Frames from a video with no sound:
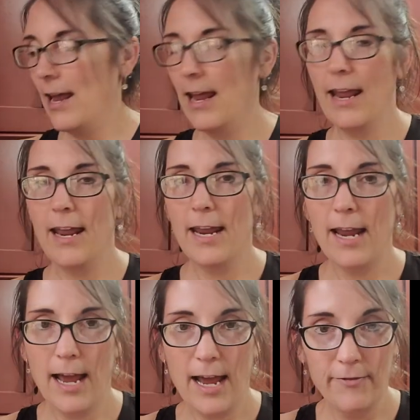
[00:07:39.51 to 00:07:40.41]

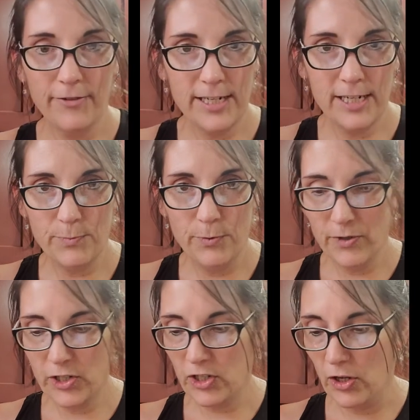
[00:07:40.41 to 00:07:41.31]
1/2 teaspoon
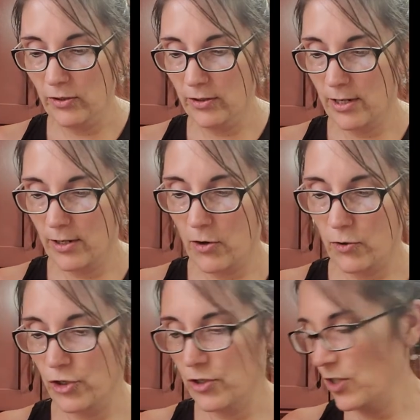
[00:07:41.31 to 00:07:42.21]
of salt,
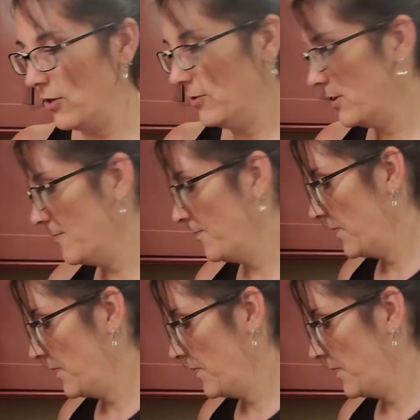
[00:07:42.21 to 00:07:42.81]
kosher salt,